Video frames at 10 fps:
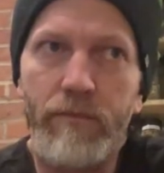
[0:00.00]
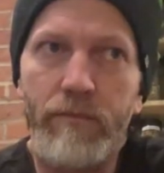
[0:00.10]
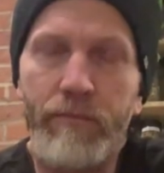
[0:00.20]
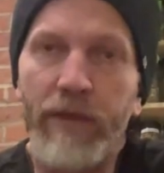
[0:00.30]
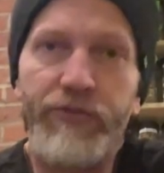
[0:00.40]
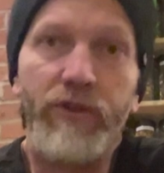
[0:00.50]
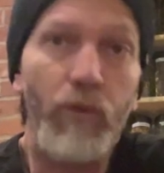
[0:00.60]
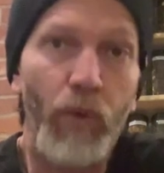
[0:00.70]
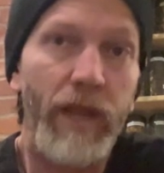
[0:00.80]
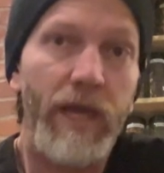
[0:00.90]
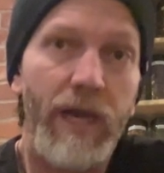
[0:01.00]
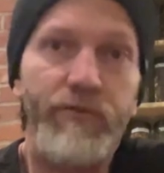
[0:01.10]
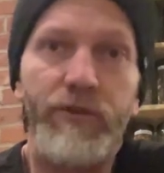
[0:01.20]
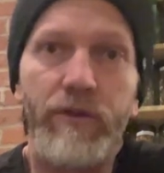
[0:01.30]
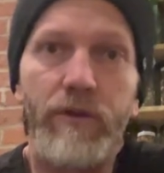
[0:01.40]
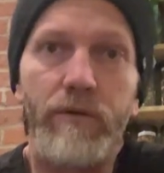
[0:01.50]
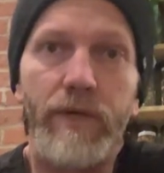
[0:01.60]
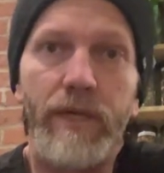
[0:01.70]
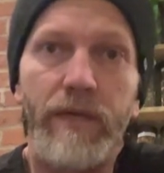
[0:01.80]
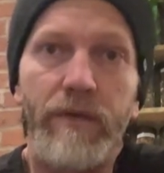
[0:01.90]
basically what I have to
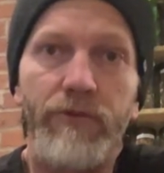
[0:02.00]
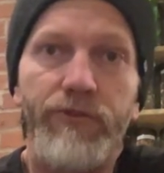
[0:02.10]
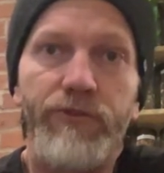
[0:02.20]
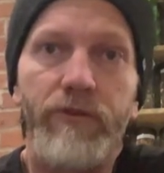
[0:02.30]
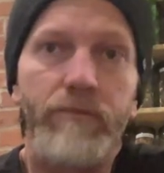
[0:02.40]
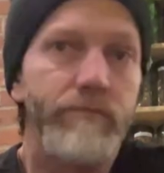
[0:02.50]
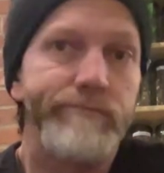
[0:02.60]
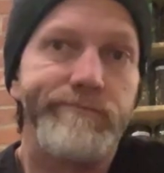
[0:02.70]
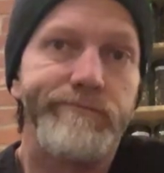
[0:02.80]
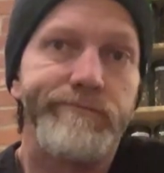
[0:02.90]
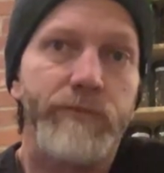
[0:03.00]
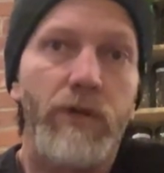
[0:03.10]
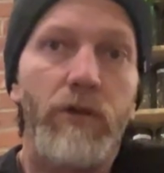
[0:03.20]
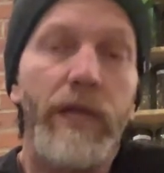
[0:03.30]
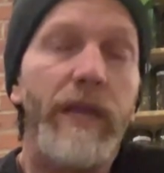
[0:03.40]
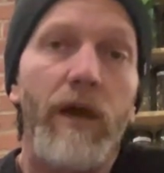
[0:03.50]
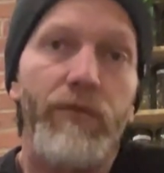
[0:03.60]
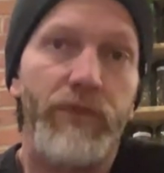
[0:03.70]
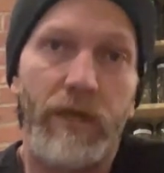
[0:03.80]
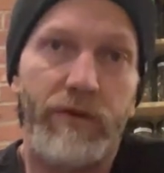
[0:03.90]
do is clean
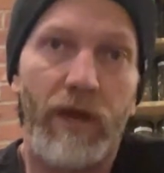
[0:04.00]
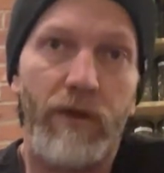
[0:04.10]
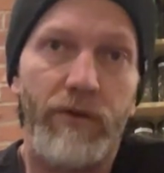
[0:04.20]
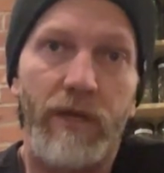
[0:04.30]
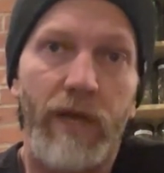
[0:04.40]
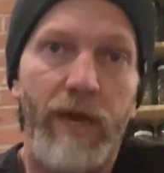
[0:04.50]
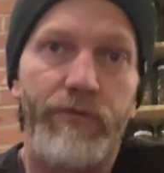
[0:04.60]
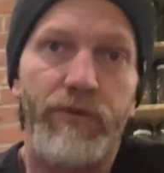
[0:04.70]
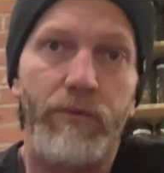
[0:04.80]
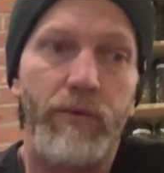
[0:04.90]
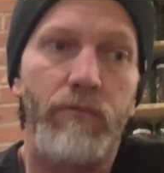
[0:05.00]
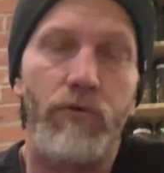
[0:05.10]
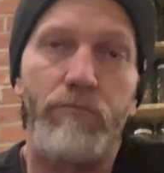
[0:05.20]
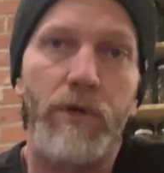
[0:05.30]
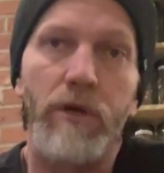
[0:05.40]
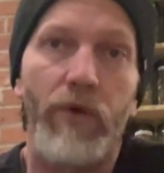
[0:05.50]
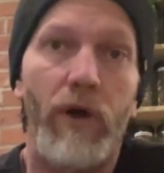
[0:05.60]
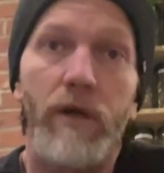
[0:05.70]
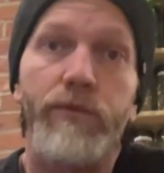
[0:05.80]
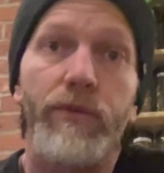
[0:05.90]
off the entire deck. I have to remove
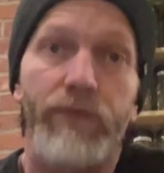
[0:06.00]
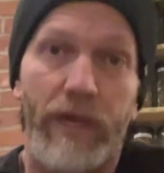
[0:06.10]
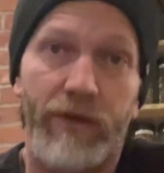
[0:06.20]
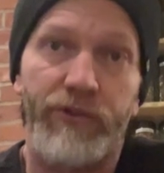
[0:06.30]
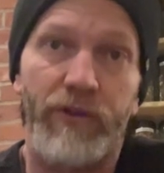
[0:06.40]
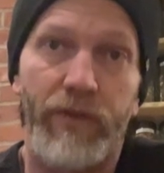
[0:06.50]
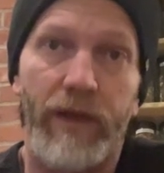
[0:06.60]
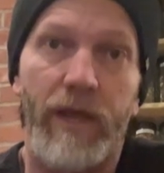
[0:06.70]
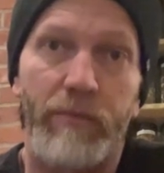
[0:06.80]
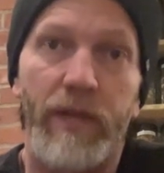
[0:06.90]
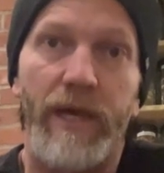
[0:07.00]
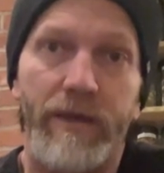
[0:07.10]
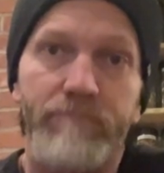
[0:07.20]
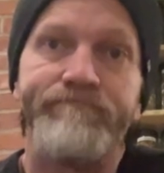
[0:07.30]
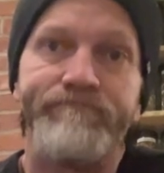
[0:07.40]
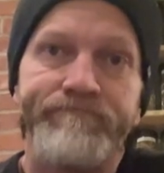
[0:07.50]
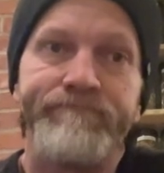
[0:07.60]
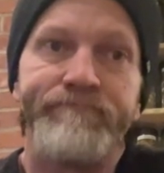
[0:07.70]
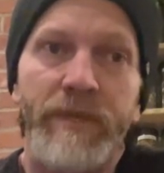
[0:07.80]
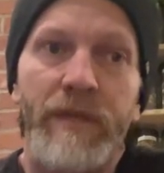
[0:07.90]
all of the flex seal that I applied.
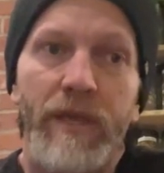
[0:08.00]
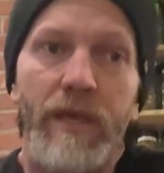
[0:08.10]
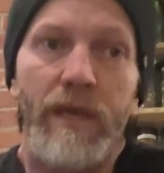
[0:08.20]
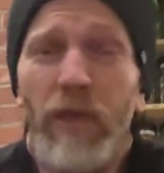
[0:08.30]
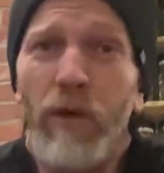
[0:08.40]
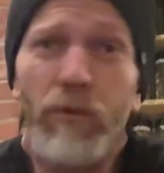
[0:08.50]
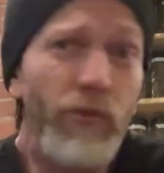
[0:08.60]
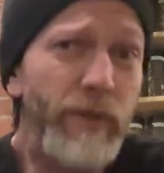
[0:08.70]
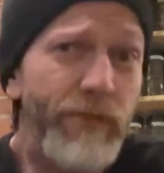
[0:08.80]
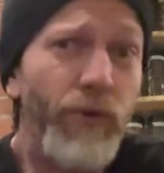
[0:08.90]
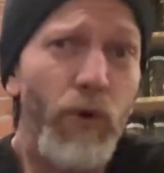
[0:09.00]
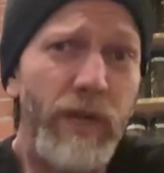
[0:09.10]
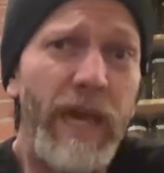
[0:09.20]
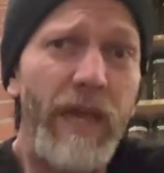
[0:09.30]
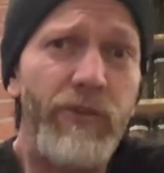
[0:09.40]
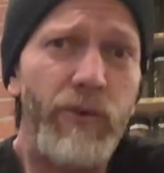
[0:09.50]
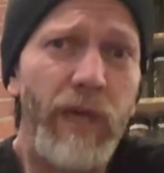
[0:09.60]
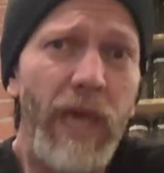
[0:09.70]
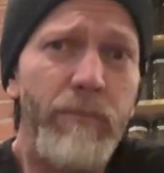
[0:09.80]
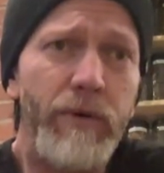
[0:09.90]
It was only four cans,
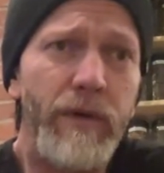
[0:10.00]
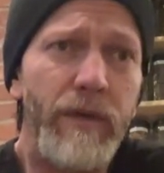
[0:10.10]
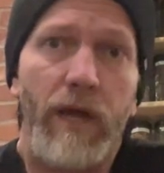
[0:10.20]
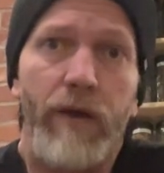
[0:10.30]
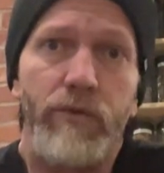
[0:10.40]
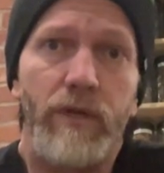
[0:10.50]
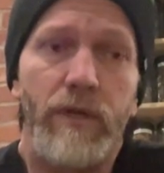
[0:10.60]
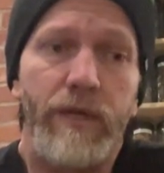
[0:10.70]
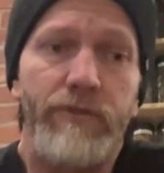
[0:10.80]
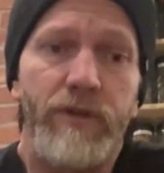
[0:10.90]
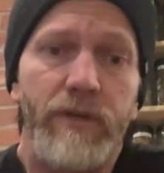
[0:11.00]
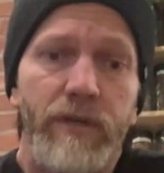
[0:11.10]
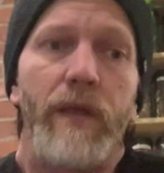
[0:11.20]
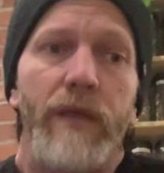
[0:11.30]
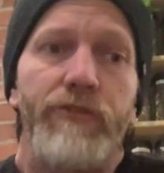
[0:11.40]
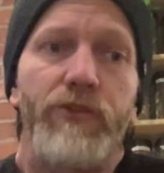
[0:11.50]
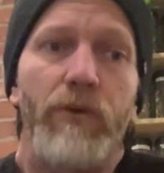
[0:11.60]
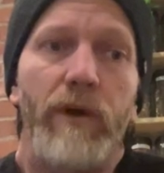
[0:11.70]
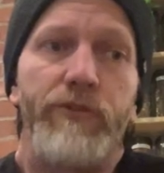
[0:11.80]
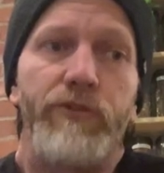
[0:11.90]
okay, but however long it took, it's
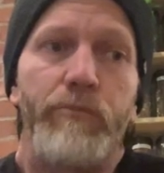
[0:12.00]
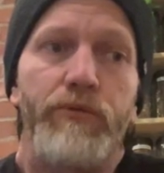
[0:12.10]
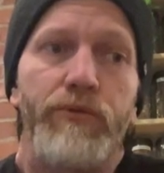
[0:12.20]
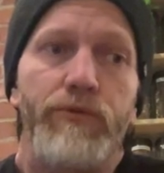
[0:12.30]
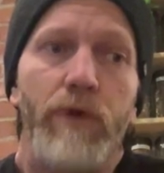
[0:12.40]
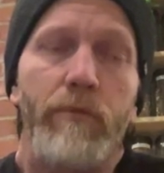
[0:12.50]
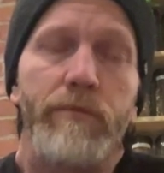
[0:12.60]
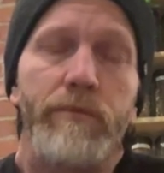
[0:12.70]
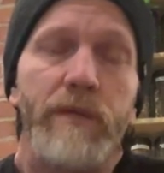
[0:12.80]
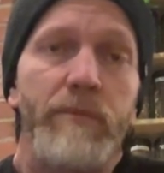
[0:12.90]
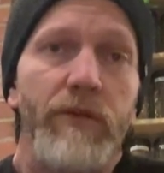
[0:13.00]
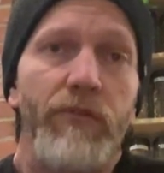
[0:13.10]
going to probably be